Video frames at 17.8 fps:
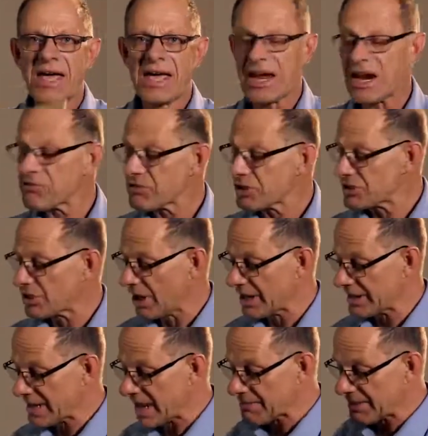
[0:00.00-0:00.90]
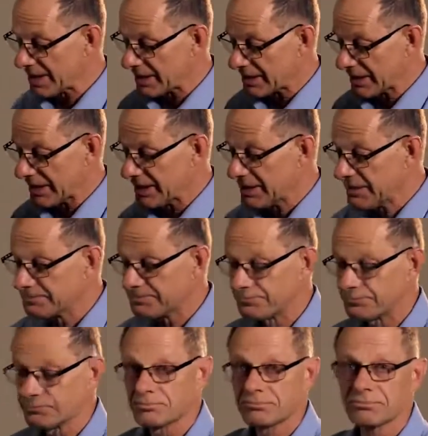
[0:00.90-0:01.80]
Aerodynamically,
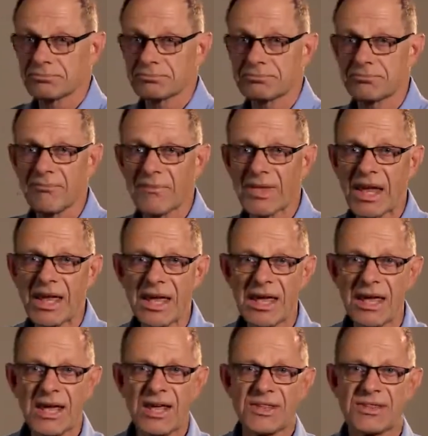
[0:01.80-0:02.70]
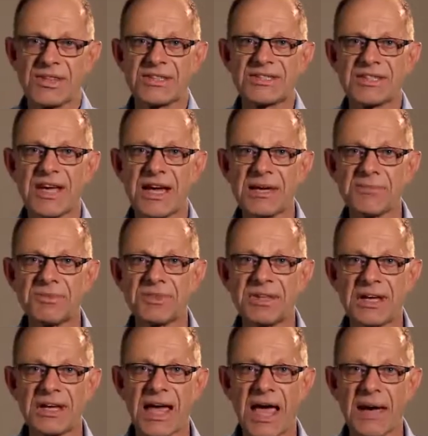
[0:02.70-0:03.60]
the same
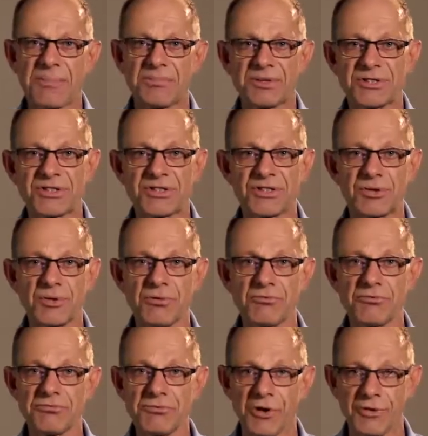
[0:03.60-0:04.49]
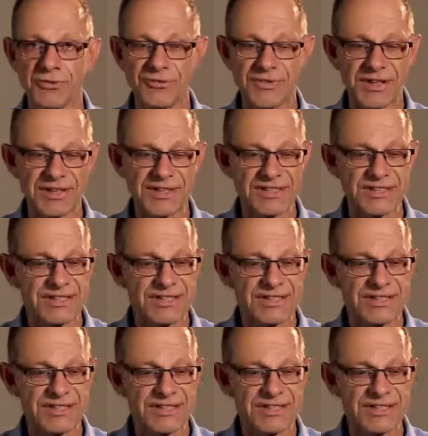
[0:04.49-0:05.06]
thing happens to a roof that is